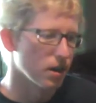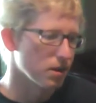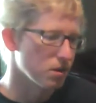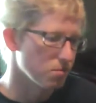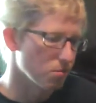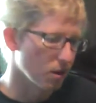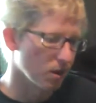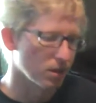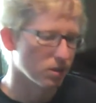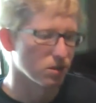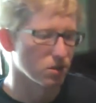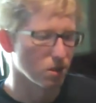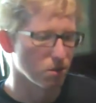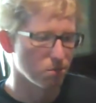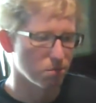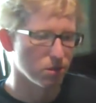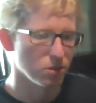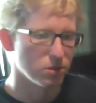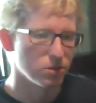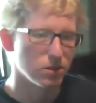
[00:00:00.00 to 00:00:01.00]
He marks
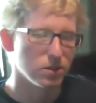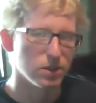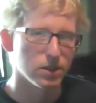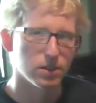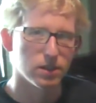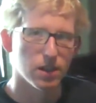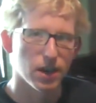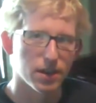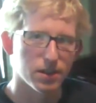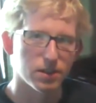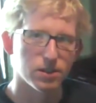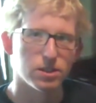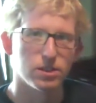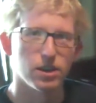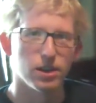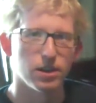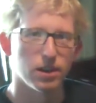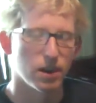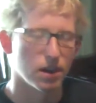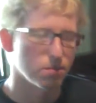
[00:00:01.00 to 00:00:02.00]
it plötzlich
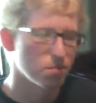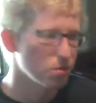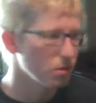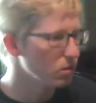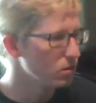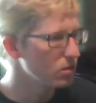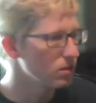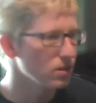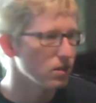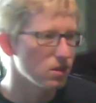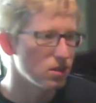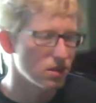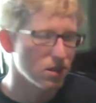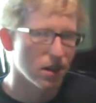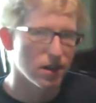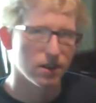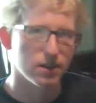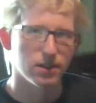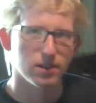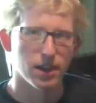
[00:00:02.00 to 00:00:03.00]

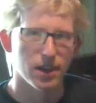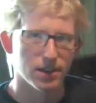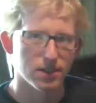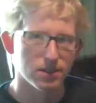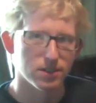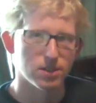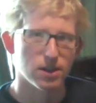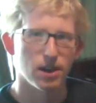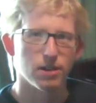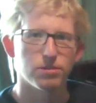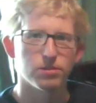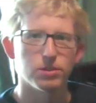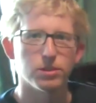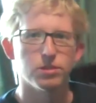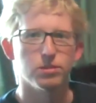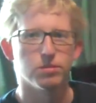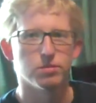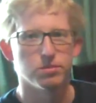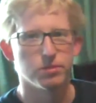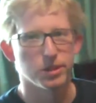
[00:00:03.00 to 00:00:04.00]
schneller,
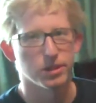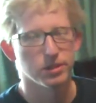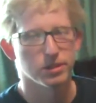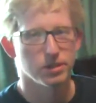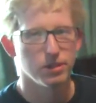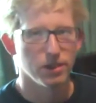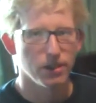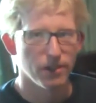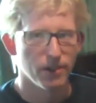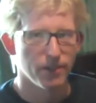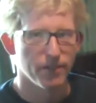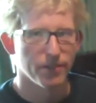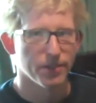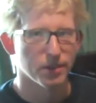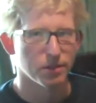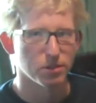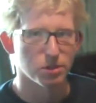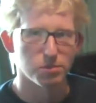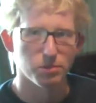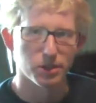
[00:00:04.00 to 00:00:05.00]
leidenschaftlich und wild,
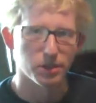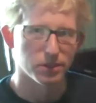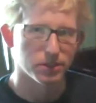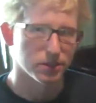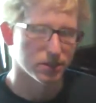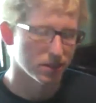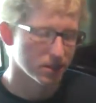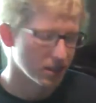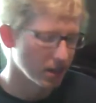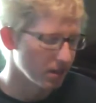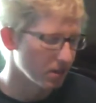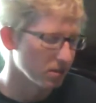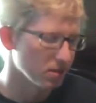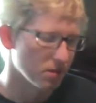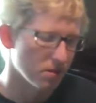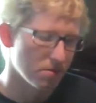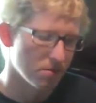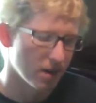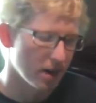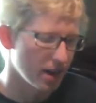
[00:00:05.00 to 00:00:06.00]
which means
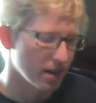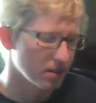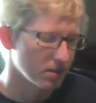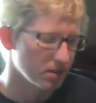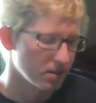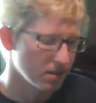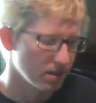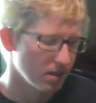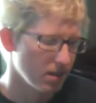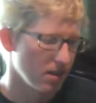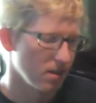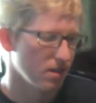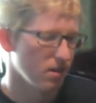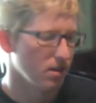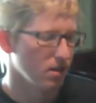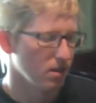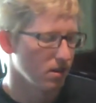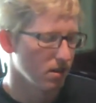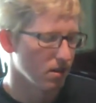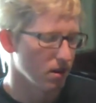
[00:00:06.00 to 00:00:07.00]
suddenly fast,
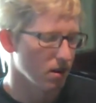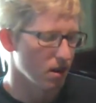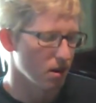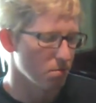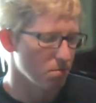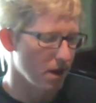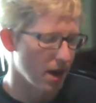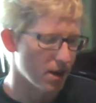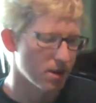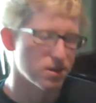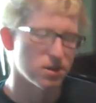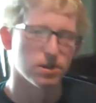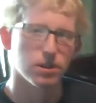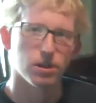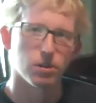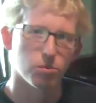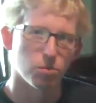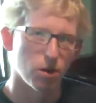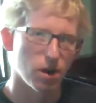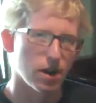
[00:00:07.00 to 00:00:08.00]

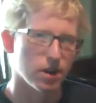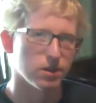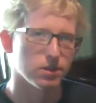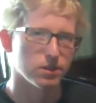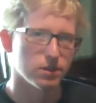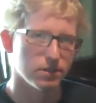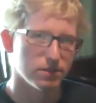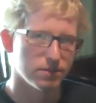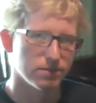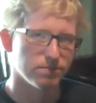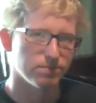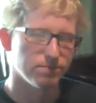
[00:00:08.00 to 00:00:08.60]
passionate and wild.